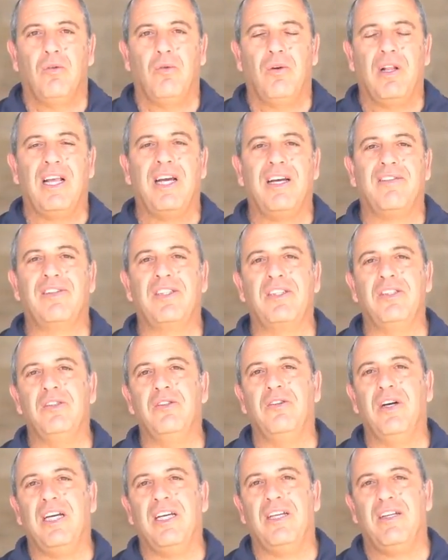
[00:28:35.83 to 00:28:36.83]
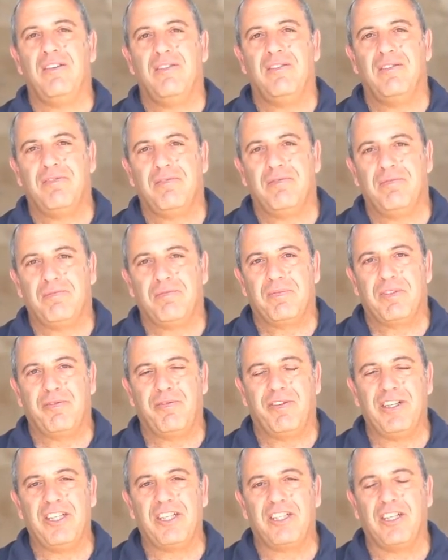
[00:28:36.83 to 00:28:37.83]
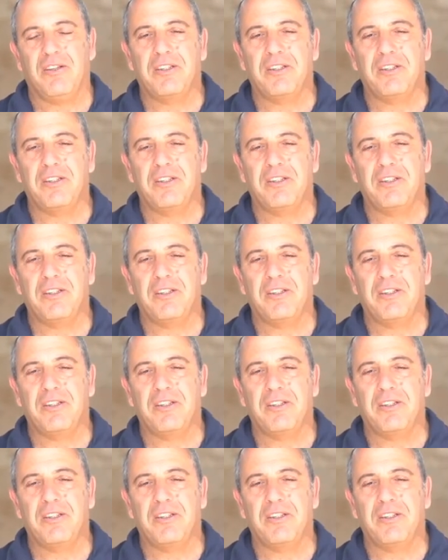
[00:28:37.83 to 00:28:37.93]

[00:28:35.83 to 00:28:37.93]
We'll have to finish